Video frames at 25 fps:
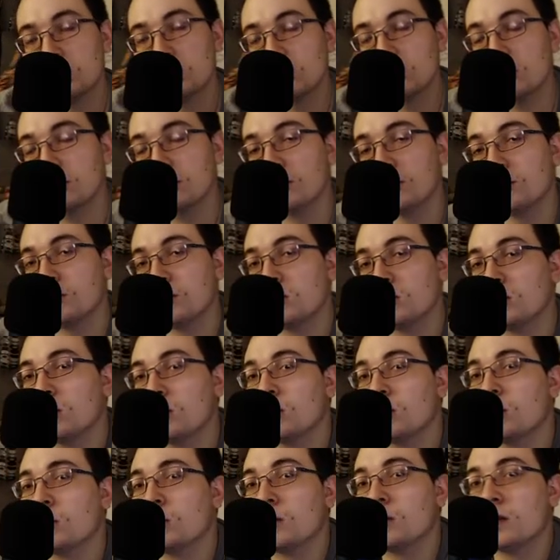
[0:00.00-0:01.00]
of the
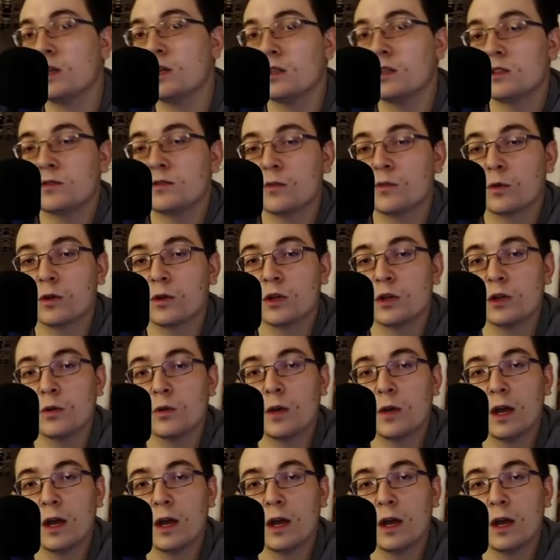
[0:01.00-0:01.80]
video is for you